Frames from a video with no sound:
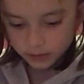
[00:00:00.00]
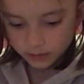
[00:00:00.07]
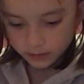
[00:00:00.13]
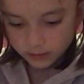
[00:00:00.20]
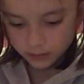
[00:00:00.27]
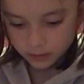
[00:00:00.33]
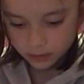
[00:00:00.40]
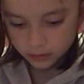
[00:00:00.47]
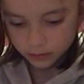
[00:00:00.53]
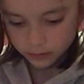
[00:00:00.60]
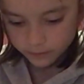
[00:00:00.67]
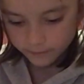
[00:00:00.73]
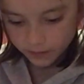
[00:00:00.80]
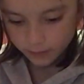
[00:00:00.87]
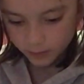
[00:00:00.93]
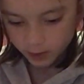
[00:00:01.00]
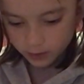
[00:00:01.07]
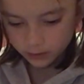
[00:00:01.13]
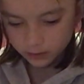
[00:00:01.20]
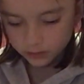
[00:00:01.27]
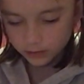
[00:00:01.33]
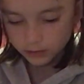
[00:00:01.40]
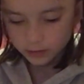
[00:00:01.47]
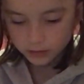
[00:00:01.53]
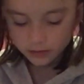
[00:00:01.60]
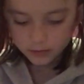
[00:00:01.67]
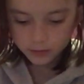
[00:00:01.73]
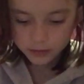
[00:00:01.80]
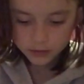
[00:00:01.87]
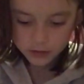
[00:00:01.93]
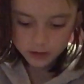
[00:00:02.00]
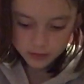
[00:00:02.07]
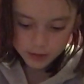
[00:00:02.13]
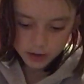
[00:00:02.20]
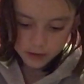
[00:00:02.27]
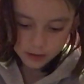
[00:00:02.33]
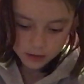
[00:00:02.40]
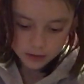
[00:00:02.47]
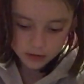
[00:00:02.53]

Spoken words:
like 5 minutes, about.